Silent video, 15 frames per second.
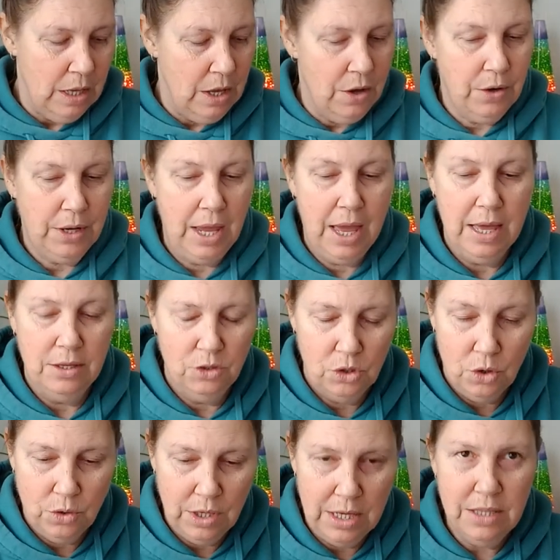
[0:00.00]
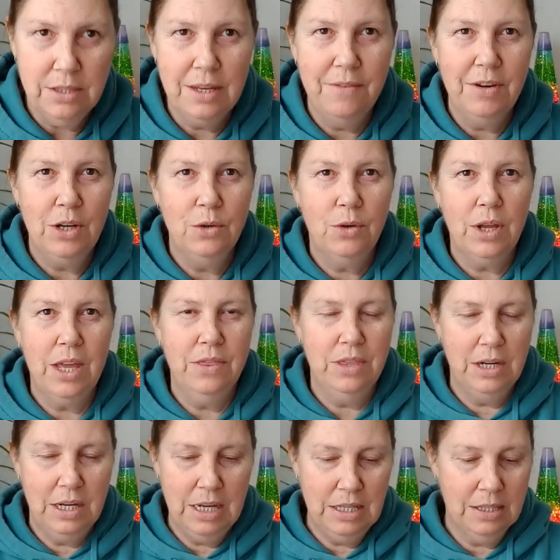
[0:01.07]
Okay, so let's have a look at the
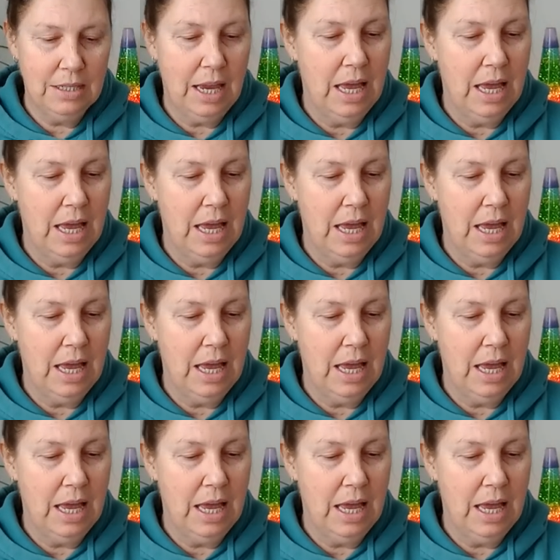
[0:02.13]
next